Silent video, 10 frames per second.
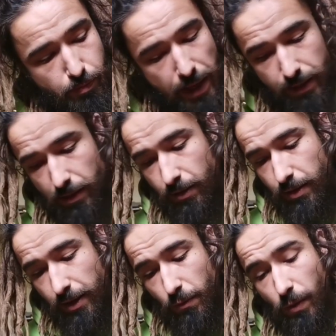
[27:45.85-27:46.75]

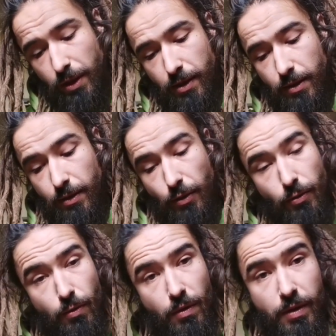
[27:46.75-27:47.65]
pattern that one can
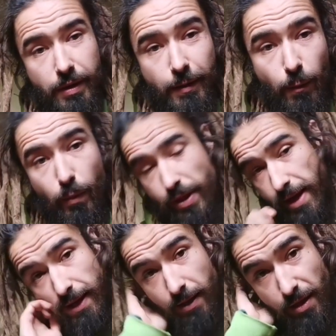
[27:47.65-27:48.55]
do with
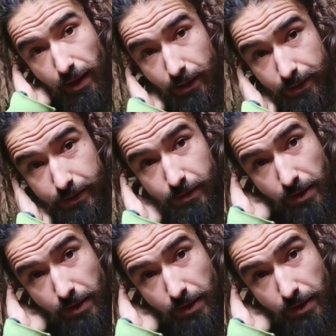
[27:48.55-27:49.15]
anything,